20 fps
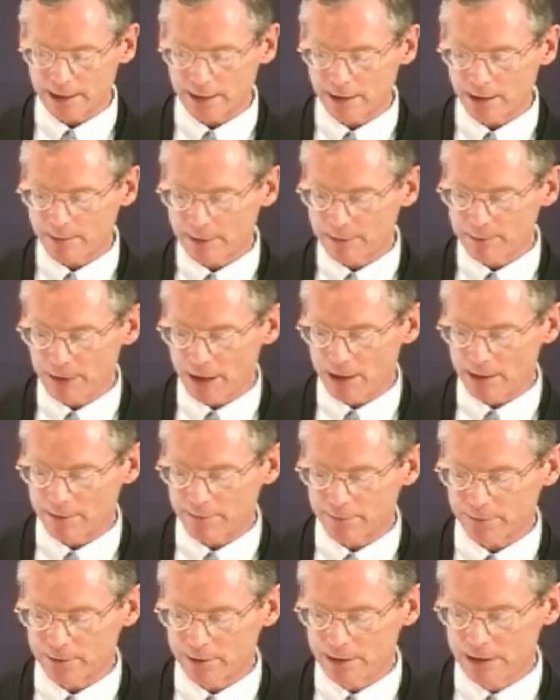economic
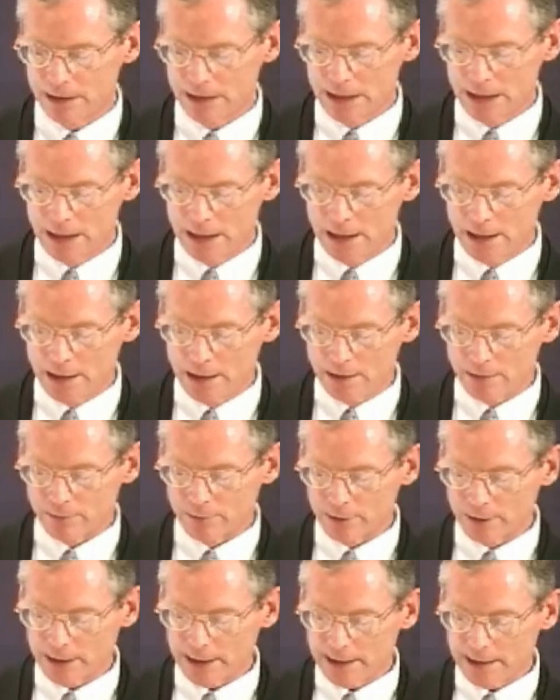policy
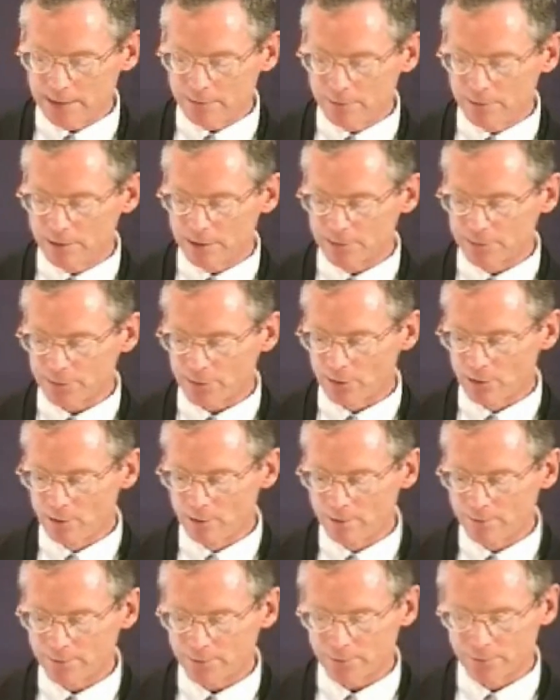relating to
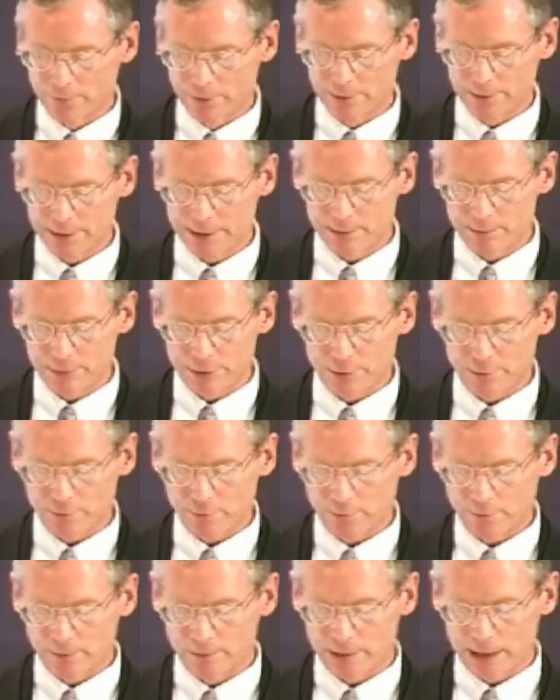control of civilian
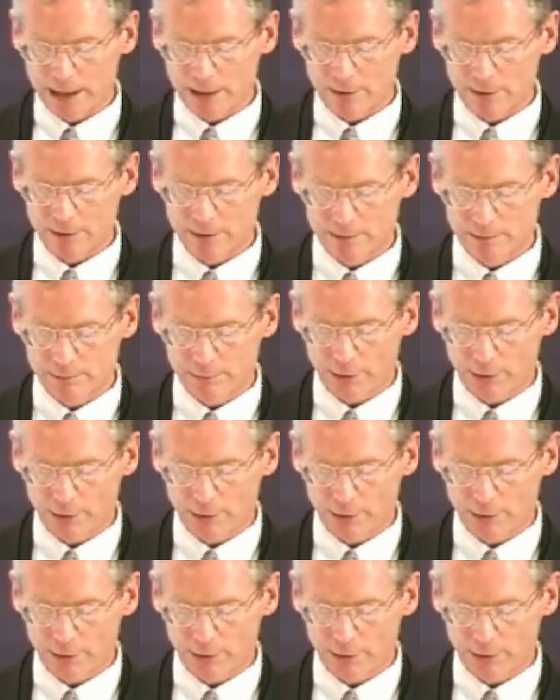purchasing power,